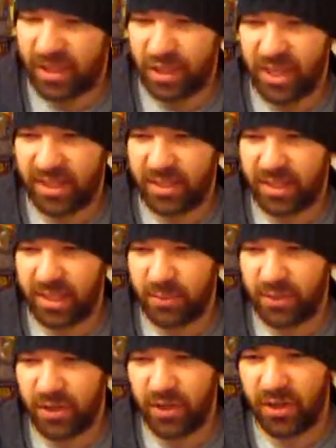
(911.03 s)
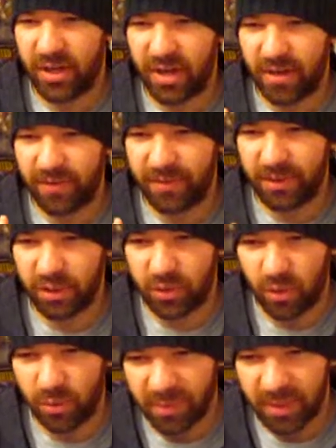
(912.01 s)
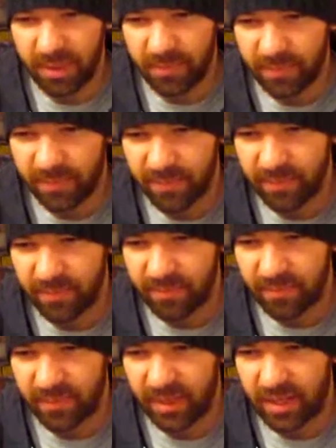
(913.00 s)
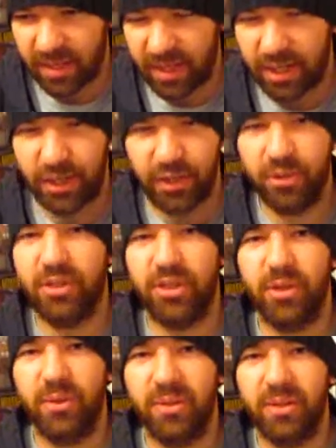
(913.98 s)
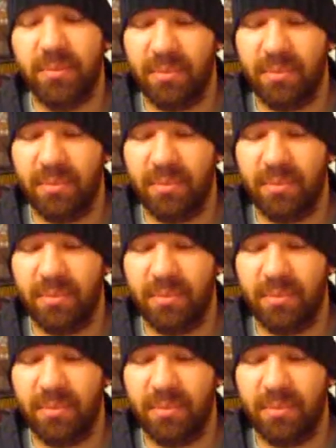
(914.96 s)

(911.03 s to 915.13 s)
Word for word: you get to see the return of the Scorpion in a new suit.